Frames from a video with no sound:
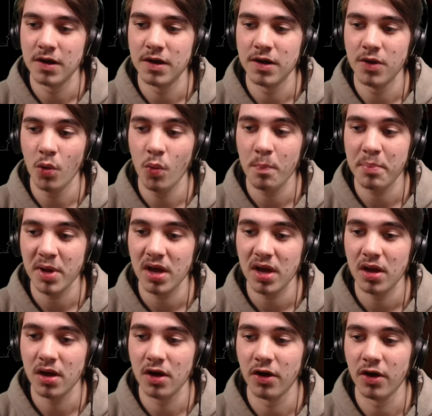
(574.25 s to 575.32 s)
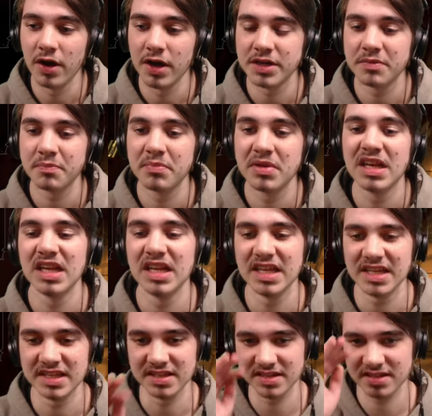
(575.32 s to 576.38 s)
Nope. Alright,
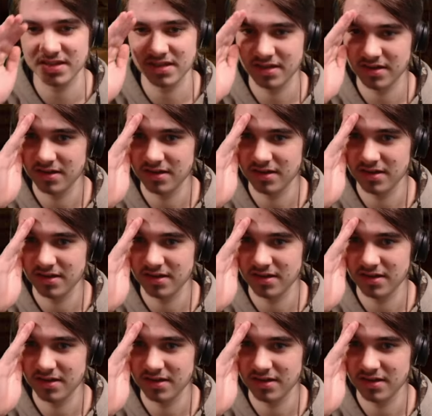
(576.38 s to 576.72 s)
please.